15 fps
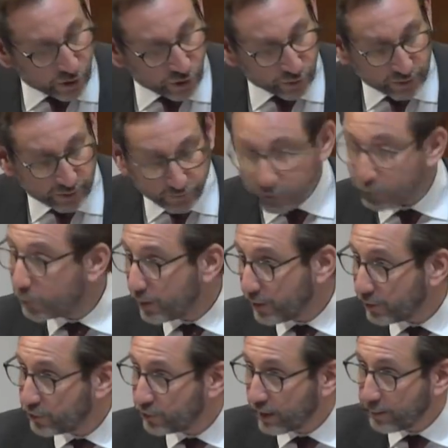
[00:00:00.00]
3 of your
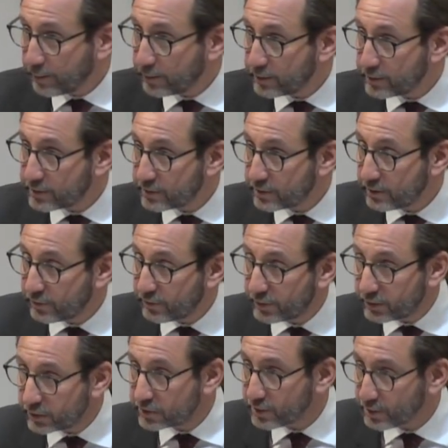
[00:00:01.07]
witness statement, if I
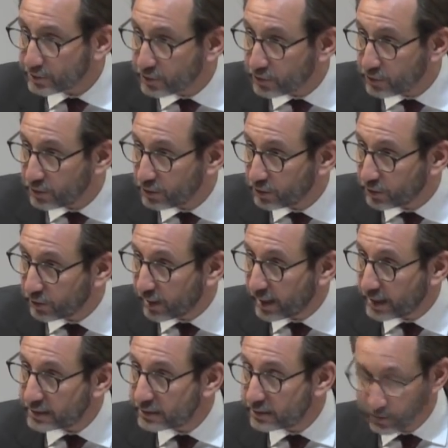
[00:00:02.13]
can just ask you to look at
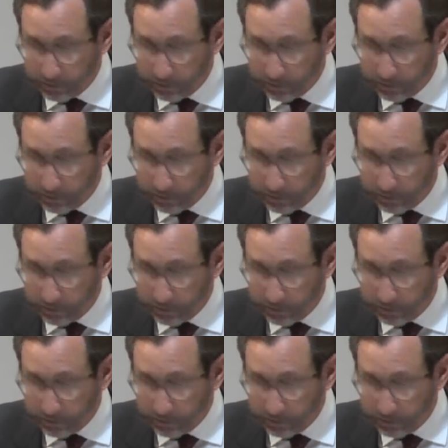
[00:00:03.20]
that,